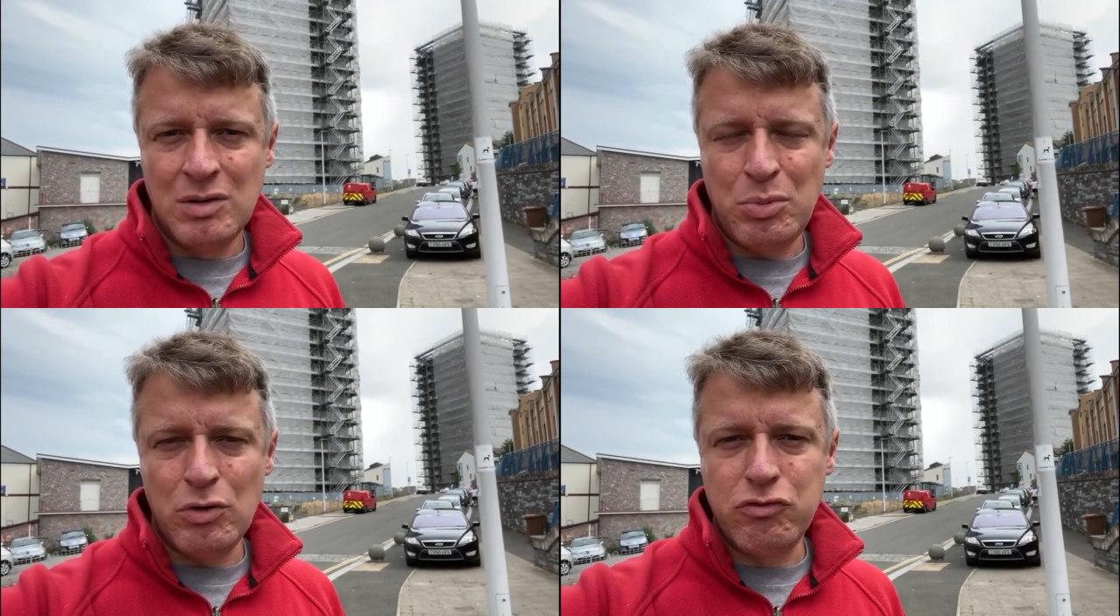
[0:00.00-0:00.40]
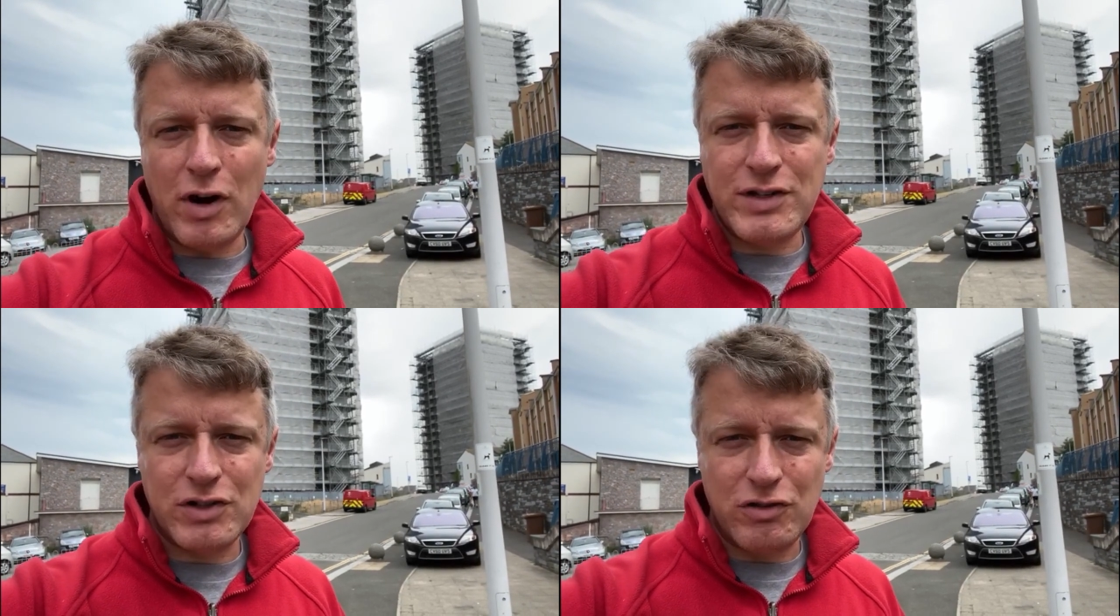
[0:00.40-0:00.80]
but
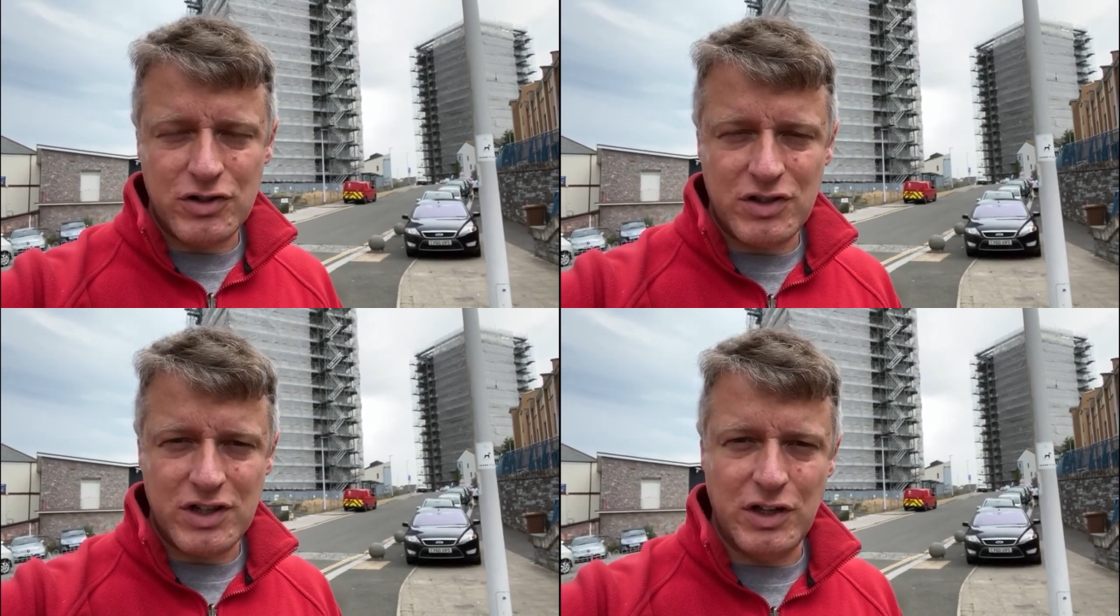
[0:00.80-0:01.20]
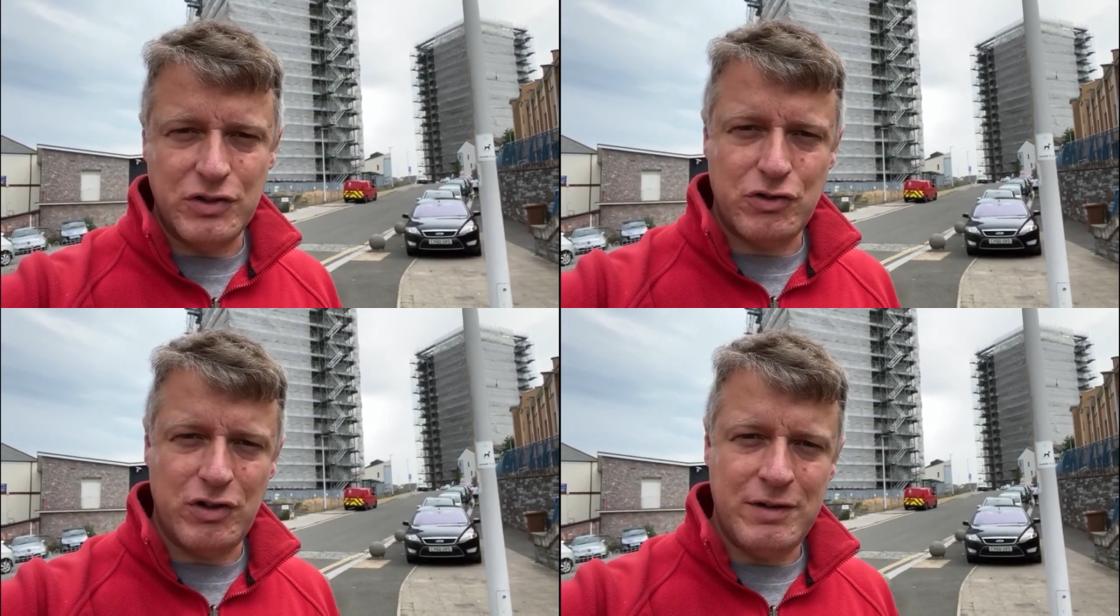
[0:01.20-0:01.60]
right across the
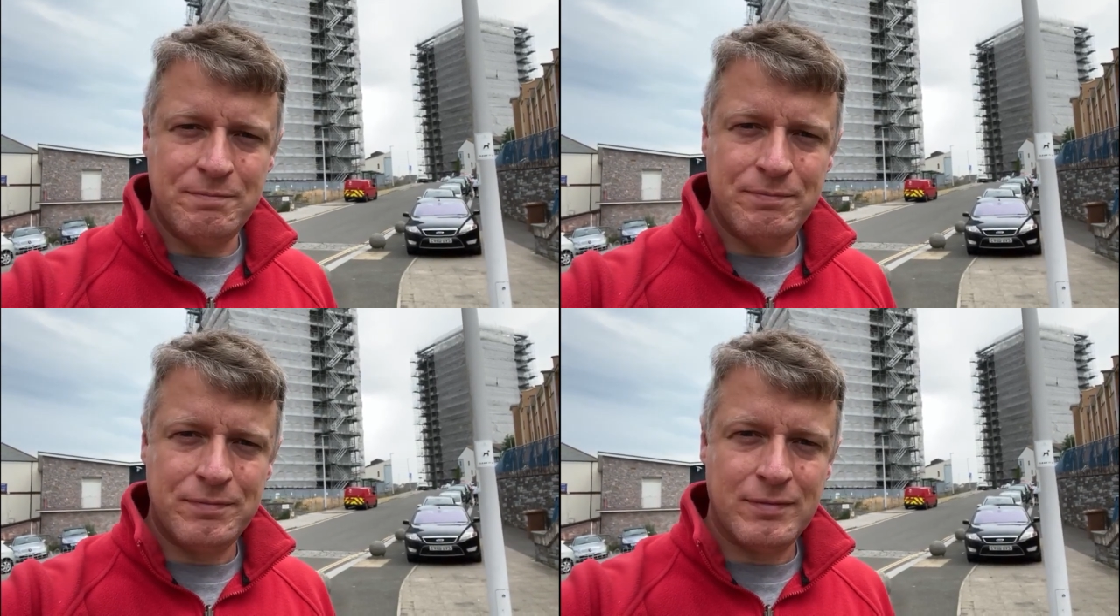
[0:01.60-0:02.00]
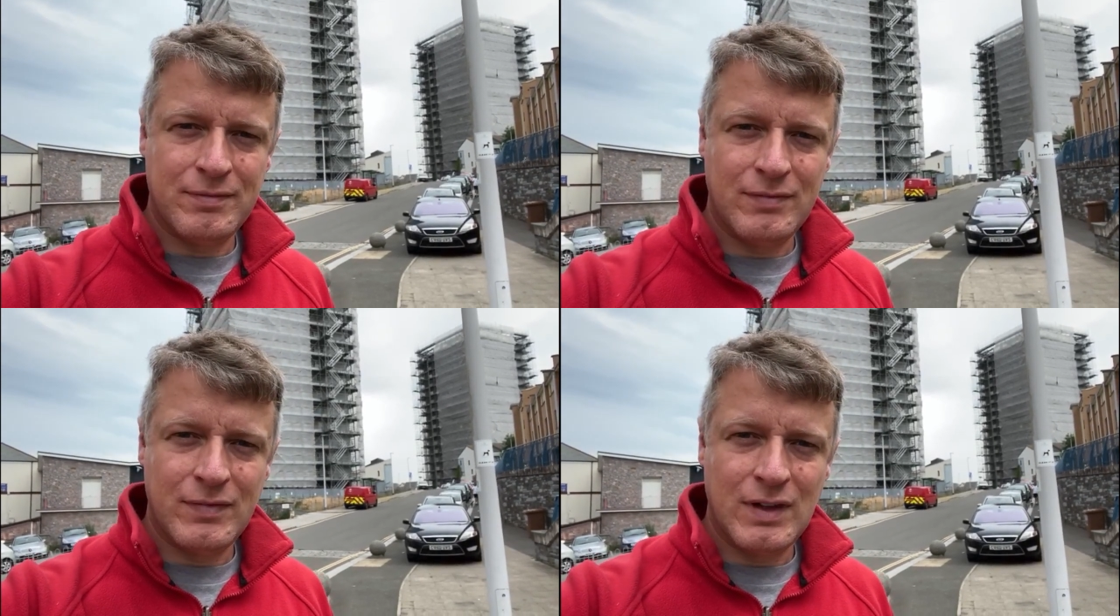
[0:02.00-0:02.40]
country.
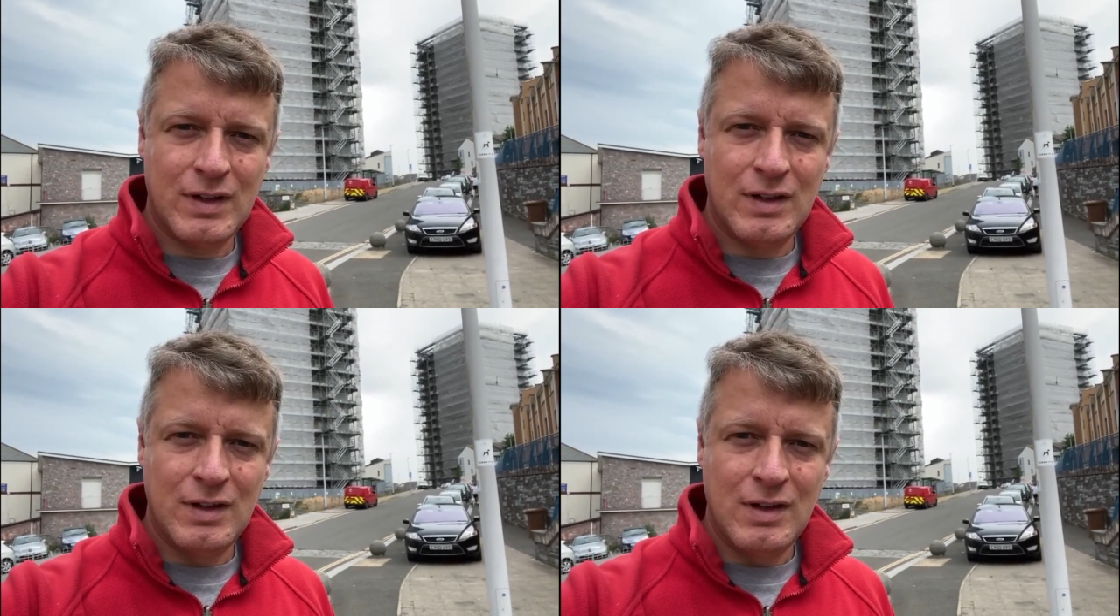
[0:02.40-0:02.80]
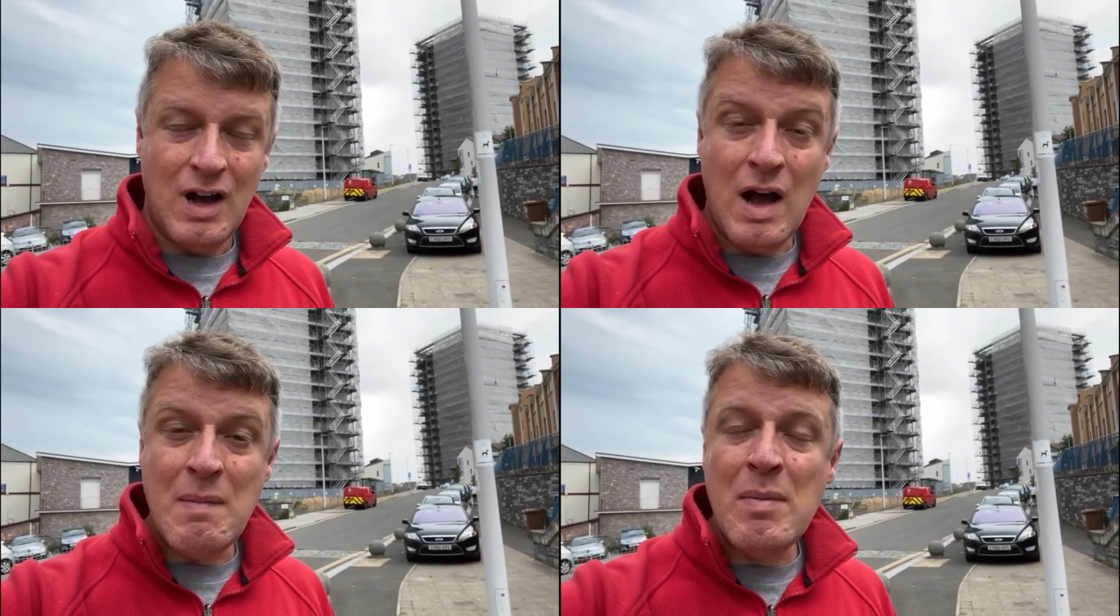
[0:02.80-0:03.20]

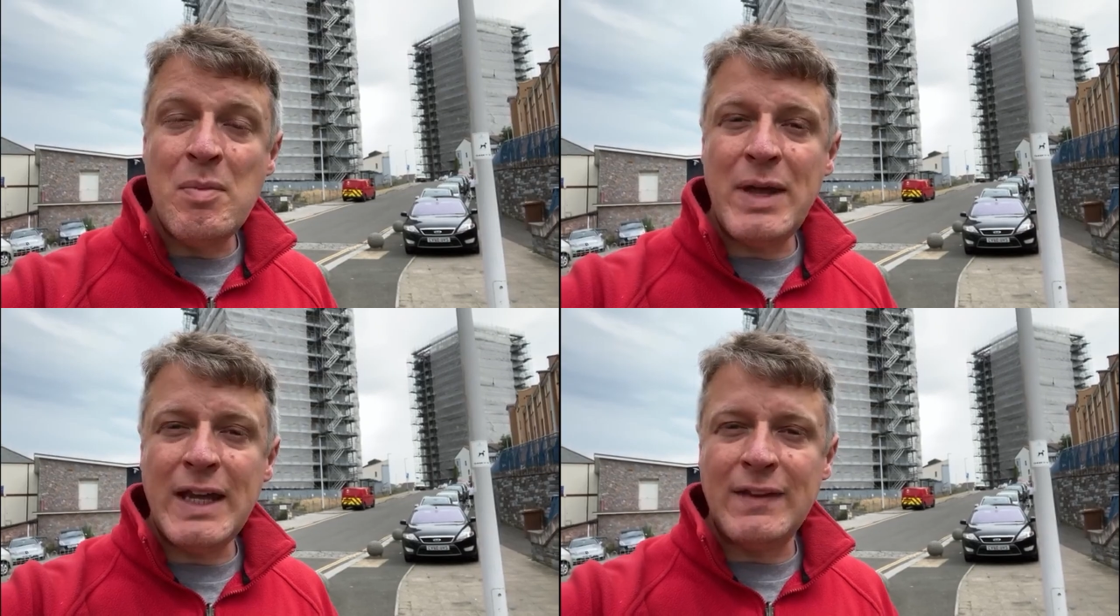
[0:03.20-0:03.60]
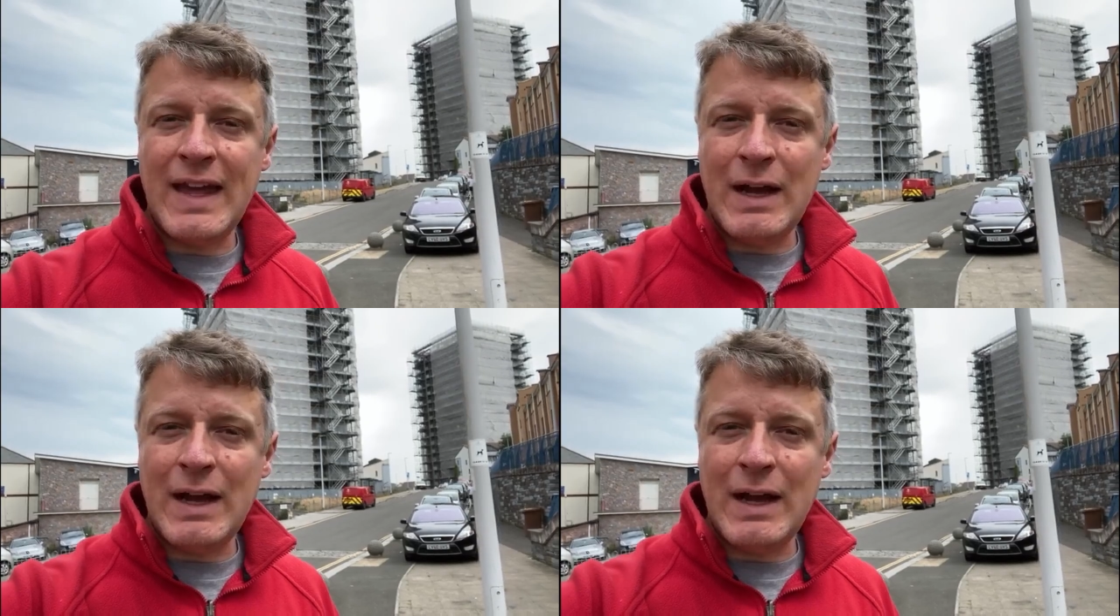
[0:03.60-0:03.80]
I remember being in the